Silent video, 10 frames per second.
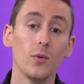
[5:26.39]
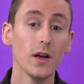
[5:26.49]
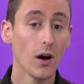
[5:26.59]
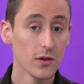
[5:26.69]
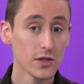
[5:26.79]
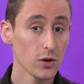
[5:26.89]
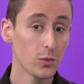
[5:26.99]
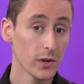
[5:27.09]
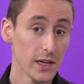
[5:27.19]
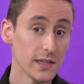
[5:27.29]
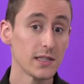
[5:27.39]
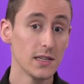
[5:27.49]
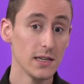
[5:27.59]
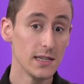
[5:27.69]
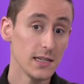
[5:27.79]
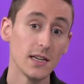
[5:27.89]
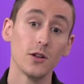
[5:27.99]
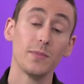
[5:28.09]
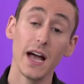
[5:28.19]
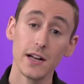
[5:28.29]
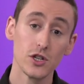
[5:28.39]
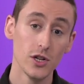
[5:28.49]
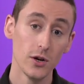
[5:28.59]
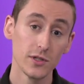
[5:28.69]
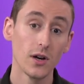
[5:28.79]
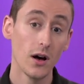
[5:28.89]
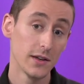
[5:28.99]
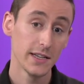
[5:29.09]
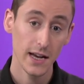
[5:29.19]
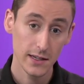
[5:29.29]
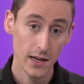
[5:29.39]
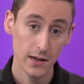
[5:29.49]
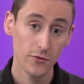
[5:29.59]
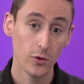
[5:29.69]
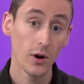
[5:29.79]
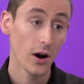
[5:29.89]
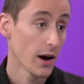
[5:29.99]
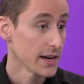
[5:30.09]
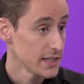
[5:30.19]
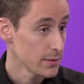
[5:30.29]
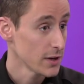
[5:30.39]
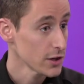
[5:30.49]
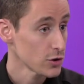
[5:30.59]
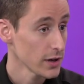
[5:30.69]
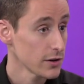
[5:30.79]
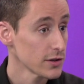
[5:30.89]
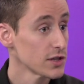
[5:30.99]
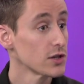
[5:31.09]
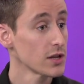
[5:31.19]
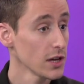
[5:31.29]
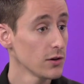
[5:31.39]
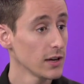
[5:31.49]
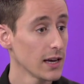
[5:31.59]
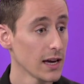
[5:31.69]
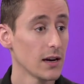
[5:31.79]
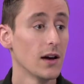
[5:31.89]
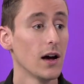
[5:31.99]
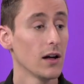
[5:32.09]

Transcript: we also release the detailed patch notes on TechNet for our IT administrators so that you can get